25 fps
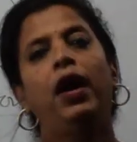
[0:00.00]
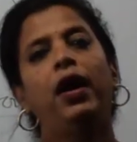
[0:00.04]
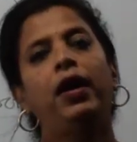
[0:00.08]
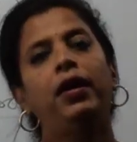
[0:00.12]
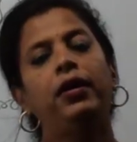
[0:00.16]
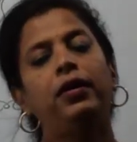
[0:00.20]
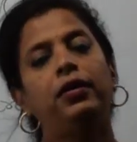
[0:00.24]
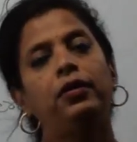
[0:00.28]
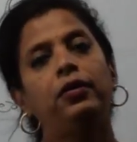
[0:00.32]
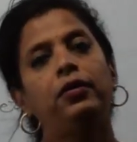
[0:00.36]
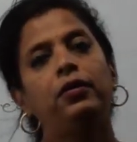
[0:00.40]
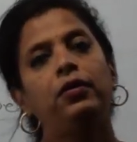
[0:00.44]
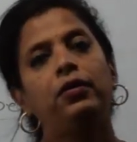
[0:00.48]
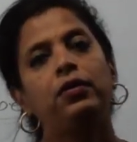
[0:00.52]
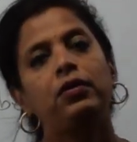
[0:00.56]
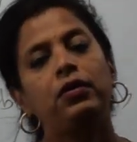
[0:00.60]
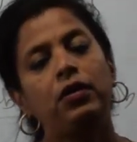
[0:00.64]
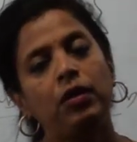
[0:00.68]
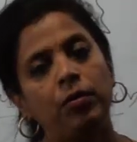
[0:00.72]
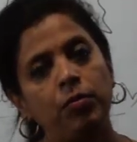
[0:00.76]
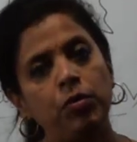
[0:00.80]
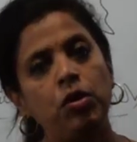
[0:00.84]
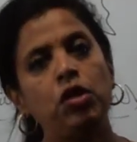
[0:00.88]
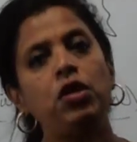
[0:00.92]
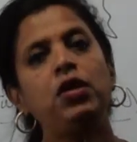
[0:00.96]
and
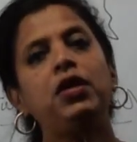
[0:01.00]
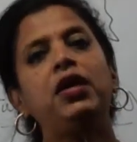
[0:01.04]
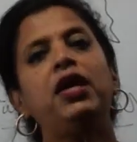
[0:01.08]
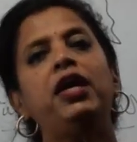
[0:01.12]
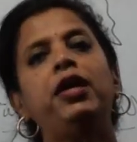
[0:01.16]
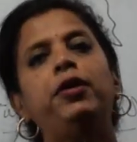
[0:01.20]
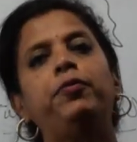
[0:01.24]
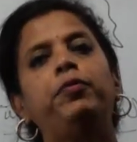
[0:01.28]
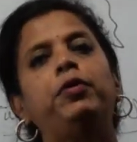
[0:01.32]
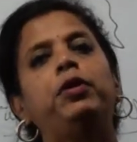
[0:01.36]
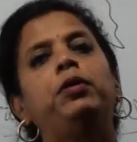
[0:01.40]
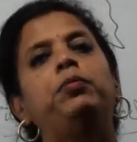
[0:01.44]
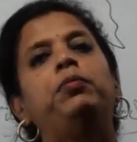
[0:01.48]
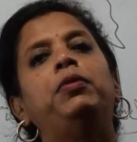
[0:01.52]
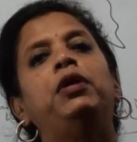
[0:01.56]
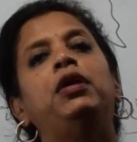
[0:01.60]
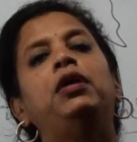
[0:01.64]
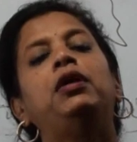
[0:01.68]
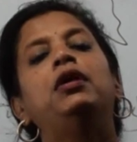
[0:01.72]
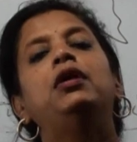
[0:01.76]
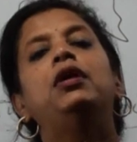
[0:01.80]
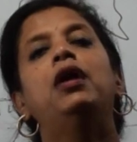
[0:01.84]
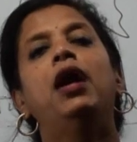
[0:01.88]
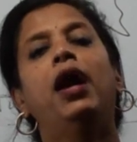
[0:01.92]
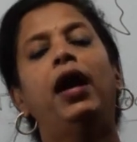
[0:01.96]
communicate with
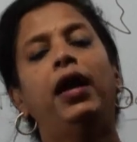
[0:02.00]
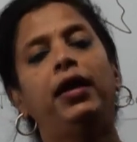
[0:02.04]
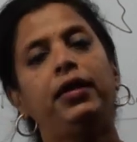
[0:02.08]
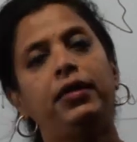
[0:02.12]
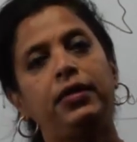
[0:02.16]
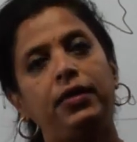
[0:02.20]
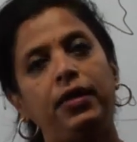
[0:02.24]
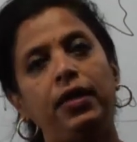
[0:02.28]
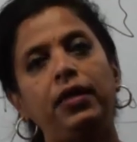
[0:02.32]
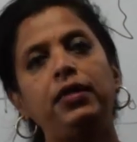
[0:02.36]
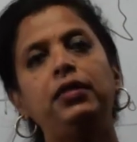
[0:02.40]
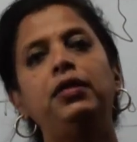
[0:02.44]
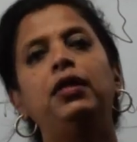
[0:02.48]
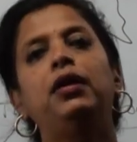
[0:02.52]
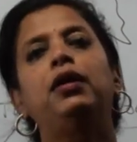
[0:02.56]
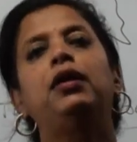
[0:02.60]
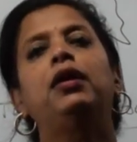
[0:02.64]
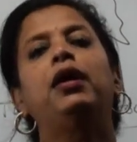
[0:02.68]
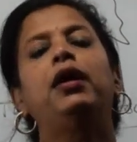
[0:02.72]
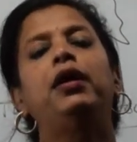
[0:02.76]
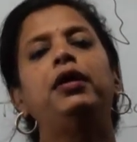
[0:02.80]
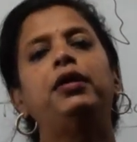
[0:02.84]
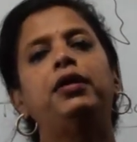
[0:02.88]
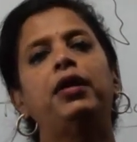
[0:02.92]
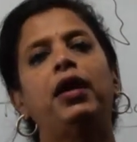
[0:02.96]
me and get the
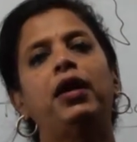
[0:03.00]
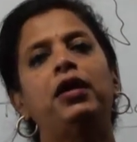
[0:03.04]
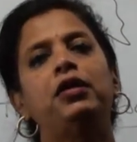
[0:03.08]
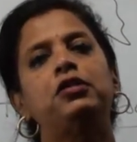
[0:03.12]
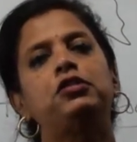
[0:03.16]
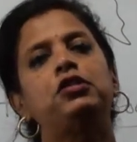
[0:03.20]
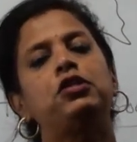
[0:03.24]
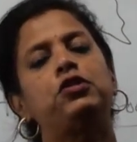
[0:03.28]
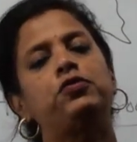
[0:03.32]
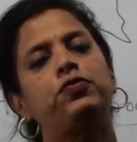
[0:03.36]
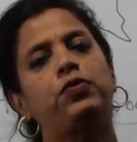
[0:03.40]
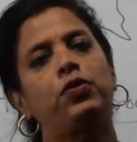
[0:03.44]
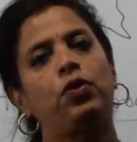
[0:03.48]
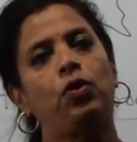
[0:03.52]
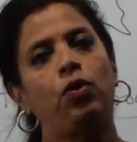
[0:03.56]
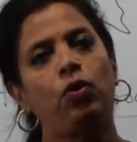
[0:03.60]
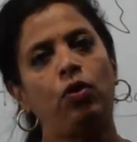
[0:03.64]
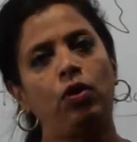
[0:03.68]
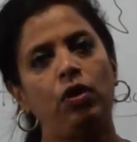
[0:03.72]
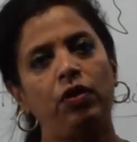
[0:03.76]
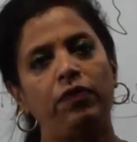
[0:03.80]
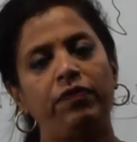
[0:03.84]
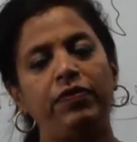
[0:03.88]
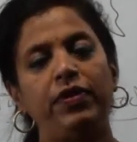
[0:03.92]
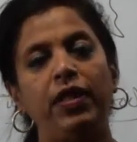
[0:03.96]
right answers for
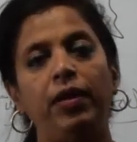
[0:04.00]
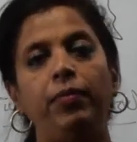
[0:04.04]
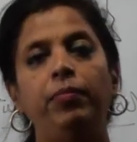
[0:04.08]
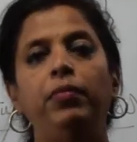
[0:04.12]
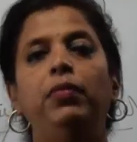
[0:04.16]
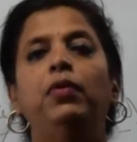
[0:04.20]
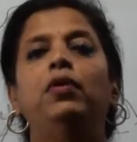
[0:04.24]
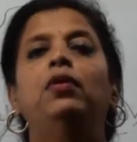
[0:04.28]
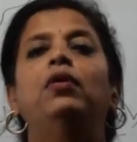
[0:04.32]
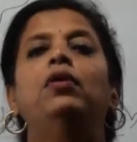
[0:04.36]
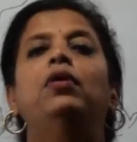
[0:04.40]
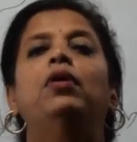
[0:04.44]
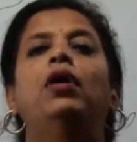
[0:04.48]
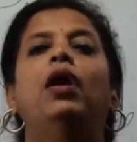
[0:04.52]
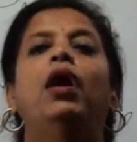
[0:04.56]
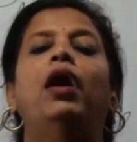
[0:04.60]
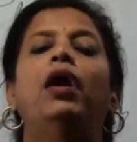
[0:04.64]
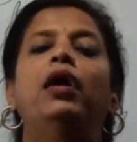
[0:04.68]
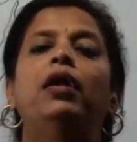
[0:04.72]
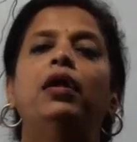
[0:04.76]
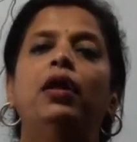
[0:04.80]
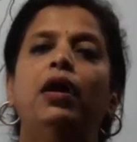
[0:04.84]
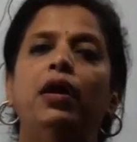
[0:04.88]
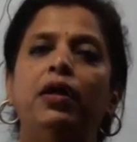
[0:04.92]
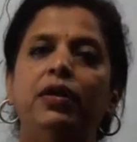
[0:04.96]
all of them,
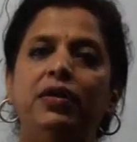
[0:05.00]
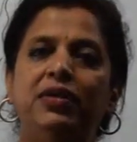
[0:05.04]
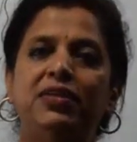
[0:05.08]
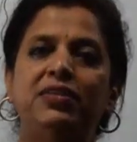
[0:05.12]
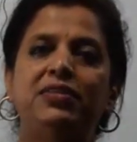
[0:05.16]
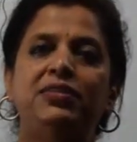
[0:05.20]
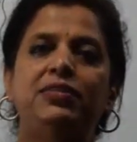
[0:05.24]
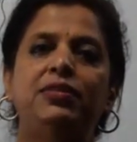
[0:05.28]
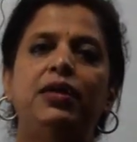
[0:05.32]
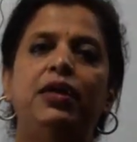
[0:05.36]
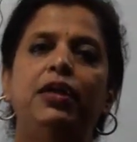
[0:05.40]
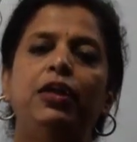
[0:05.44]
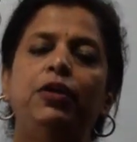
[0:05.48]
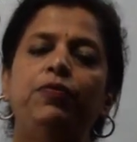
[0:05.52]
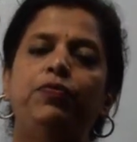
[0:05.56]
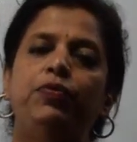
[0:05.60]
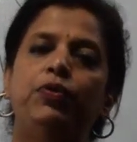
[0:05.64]
and understand.